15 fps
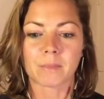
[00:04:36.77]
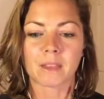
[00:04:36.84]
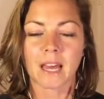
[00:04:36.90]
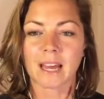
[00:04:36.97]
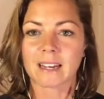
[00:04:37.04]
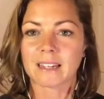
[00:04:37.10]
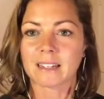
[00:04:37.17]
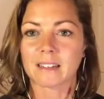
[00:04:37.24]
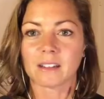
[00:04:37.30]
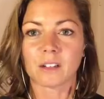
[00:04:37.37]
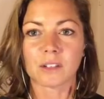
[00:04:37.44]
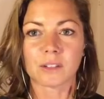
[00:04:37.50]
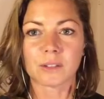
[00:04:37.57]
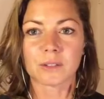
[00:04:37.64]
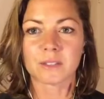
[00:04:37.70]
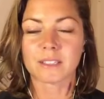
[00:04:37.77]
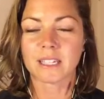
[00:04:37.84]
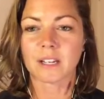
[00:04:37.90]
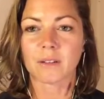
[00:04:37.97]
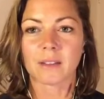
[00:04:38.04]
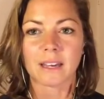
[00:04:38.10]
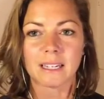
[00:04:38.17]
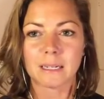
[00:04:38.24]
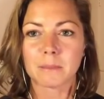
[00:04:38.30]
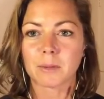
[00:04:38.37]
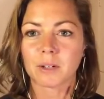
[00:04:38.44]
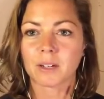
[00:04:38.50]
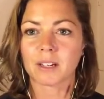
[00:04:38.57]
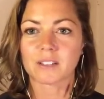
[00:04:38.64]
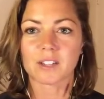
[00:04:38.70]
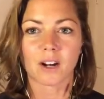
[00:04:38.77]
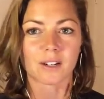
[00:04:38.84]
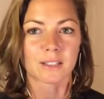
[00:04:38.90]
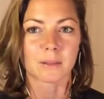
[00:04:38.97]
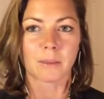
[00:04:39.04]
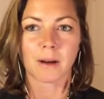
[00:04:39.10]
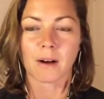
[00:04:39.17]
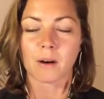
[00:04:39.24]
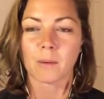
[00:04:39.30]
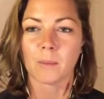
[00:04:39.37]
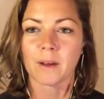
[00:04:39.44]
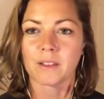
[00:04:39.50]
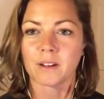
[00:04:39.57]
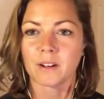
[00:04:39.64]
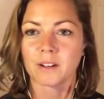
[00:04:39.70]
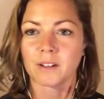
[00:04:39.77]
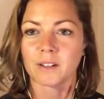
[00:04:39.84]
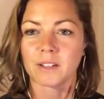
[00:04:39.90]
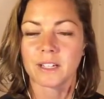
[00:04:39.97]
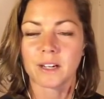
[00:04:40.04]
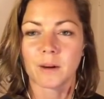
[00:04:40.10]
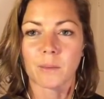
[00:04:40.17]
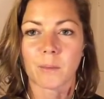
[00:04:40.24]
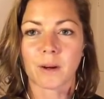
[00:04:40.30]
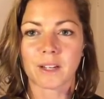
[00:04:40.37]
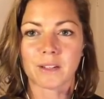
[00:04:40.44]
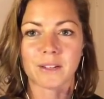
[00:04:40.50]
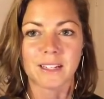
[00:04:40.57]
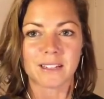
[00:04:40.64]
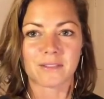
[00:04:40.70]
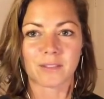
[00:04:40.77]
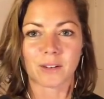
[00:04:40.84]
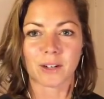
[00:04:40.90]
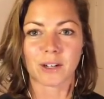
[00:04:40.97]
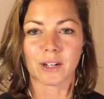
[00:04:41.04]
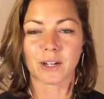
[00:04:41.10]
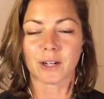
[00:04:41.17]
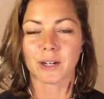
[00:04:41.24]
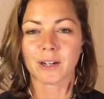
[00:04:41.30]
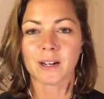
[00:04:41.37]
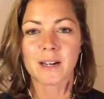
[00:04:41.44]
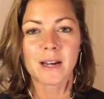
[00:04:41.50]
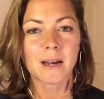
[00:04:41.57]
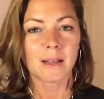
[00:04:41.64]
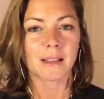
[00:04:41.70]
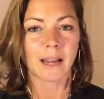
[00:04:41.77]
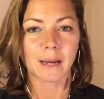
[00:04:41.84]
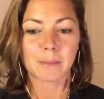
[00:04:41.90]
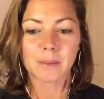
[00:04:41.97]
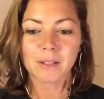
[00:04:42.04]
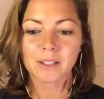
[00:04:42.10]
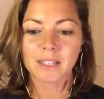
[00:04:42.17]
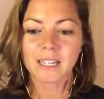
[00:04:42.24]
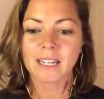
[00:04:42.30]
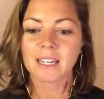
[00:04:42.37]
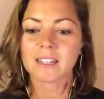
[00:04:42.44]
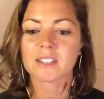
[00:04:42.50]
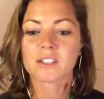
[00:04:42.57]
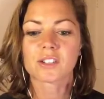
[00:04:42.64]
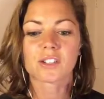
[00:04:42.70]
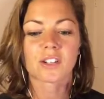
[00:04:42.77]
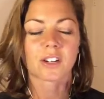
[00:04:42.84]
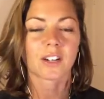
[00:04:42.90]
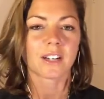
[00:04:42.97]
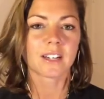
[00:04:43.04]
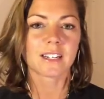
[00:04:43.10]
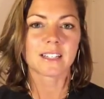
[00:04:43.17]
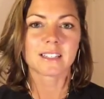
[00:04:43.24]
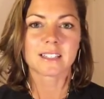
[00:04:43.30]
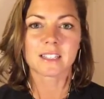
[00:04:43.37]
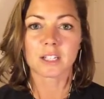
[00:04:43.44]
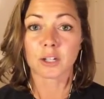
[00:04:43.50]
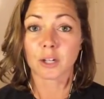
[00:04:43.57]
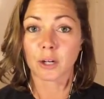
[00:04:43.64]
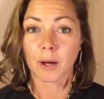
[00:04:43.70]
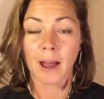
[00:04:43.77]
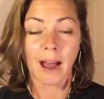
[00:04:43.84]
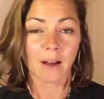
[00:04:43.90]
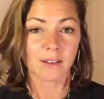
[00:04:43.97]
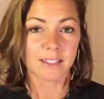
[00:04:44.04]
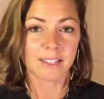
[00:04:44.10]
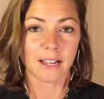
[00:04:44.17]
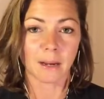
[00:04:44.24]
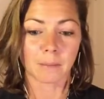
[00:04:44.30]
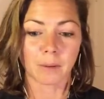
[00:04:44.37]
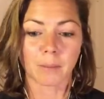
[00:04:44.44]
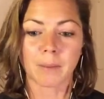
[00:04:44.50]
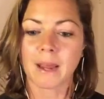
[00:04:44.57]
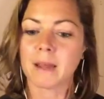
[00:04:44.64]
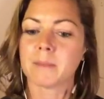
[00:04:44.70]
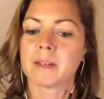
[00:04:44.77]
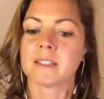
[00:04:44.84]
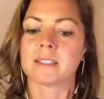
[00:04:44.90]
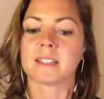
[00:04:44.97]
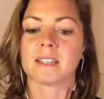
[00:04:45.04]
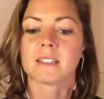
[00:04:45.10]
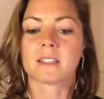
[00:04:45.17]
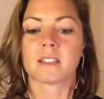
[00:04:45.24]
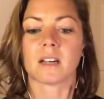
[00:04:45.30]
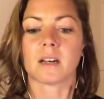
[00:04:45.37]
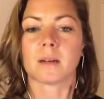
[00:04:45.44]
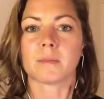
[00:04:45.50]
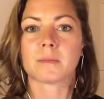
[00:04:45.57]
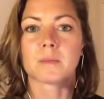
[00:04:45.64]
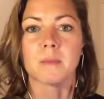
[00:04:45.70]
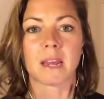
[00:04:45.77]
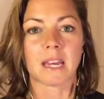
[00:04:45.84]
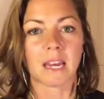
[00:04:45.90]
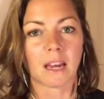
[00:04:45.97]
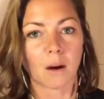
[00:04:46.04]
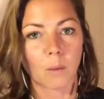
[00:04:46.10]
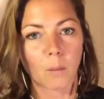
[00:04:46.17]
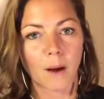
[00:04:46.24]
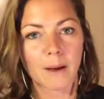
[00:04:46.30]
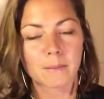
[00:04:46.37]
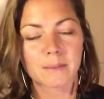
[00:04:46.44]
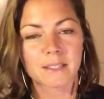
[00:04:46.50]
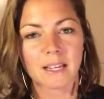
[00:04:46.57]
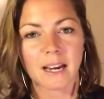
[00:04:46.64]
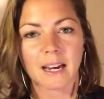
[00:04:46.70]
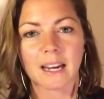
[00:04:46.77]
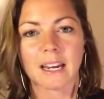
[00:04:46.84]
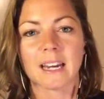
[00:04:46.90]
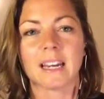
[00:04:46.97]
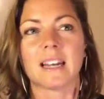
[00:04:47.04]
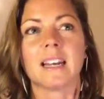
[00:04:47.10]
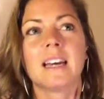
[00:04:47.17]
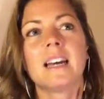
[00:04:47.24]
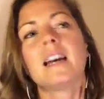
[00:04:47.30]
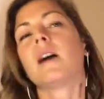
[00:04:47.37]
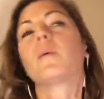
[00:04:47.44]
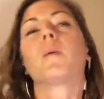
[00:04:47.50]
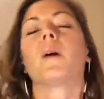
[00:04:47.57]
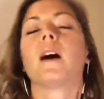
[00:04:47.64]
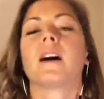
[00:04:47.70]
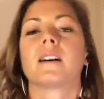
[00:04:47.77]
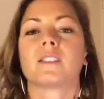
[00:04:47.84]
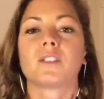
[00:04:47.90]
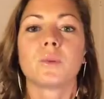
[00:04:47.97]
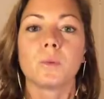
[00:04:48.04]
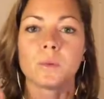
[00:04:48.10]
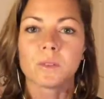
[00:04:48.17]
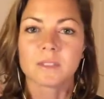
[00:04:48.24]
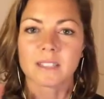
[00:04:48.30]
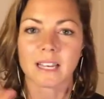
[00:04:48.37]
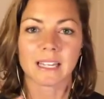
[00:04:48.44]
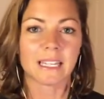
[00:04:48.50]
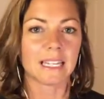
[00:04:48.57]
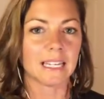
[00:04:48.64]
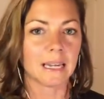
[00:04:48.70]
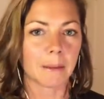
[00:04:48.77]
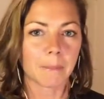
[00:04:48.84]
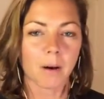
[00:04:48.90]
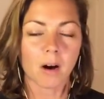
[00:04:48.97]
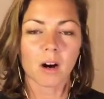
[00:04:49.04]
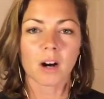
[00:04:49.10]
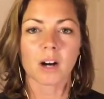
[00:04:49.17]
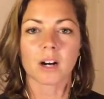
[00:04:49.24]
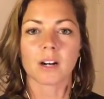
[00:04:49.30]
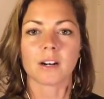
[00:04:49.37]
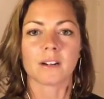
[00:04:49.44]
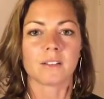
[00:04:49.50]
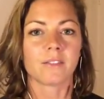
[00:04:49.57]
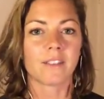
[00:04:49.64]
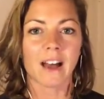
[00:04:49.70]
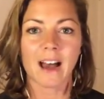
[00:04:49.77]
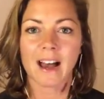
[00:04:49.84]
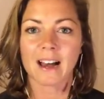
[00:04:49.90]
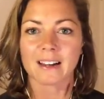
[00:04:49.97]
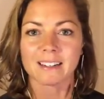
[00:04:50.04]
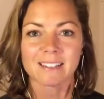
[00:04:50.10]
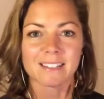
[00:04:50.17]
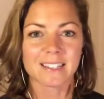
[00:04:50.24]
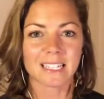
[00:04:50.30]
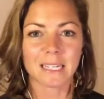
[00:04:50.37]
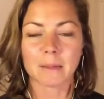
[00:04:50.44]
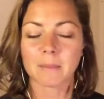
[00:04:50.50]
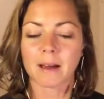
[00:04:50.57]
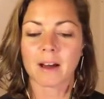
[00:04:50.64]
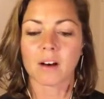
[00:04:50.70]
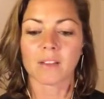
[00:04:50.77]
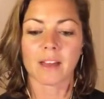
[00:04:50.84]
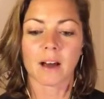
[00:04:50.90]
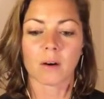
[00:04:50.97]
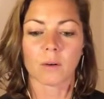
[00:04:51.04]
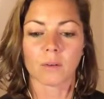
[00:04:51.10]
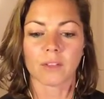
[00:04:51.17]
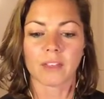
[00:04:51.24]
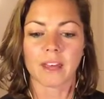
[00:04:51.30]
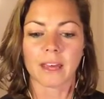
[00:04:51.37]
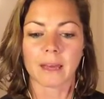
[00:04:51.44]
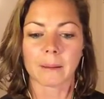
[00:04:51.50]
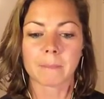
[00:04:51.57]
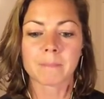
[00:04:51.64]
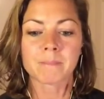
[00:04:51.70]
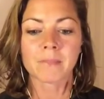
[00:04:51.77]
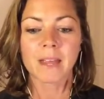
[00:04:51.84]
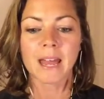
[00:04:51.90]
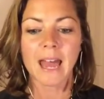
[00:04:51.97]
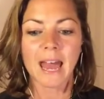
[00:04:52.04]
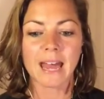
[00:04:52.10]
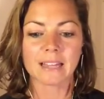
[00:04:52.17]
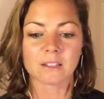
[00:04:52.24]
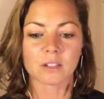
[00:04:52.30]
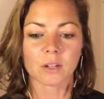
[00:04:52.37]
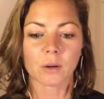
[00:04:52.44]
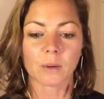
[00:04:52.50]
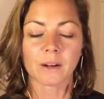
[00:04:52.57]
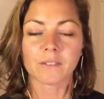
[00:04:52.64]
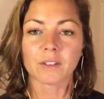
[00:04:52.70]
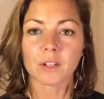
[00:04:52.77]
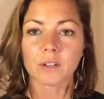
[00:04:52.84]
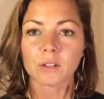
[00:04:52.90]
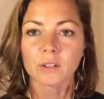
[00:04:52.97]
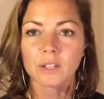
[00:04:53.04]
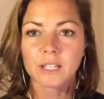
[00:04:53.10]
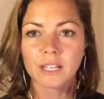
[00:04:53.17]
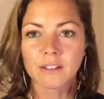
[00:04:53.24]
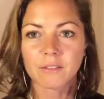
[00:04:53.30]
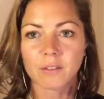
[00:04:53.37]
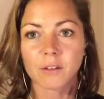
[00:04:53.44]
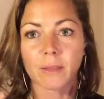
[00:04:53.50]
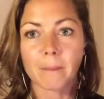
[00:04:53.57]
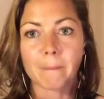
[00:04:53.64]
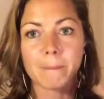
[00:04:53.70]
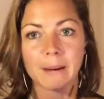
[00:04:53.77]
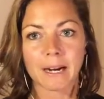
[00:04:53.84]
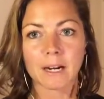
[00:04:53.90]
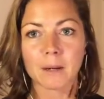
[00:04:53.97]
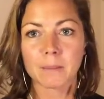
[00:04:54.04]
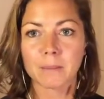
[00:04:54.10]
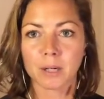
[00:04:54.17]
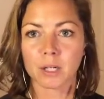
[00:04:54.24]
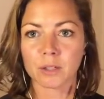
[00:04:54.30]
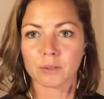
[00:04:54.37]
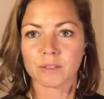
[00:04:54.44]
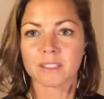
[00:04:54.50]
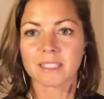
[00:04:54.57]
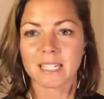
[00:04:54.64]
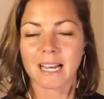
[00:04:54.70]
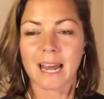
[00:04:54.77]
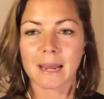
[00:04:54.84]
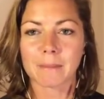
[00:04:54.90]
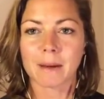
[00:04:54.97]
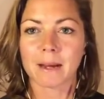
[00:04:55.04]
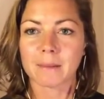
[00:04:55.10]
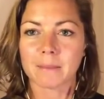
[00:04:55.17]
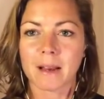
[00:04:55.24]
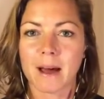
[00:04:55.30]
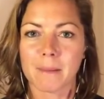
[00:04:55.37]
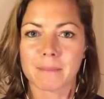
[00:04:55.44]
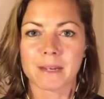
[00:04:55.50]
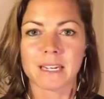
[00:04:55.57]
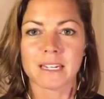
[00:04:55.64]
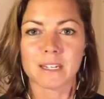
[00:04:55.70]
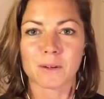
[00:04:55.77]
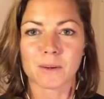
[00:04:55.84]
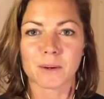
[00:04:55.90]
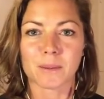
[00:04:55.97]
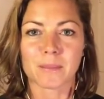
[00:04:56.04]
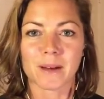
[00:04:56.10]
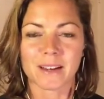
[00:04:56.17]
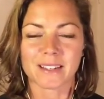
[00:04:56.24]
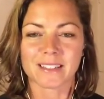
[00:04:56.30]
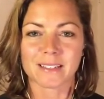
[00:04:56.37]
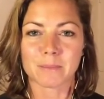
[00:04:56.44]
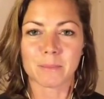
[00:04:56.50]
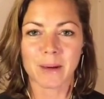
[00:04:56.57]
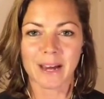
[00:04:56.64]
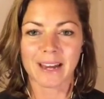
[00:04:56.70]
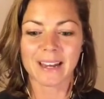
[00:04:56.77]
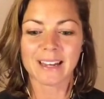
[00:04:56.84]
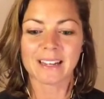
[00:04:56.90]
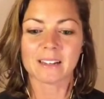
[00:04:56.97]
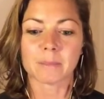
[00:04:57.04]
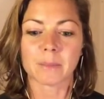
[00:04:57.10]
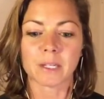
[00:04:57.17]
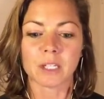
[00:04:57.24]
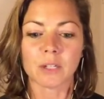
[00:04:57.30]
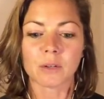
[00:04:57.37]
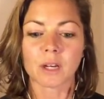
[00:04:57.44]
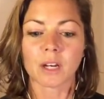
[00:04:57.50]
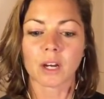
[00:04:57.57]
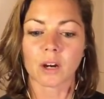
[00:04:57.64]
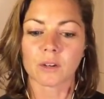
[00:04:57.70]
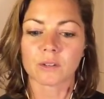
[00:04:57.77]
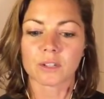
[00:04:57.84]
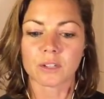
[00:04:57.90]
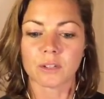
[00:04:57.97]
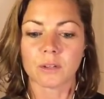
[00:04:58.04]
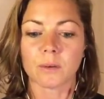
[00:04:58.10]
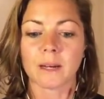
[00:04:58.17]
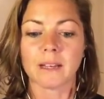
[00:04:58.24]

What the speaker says: That include, the ebook talks about whether, what you need for your liability insurance, how to set up your payment systems, making a website, tools like EMR, fax, email, that whole thing. And so if you're looking for the bare bones, tonight might not be your best bet, but you can go to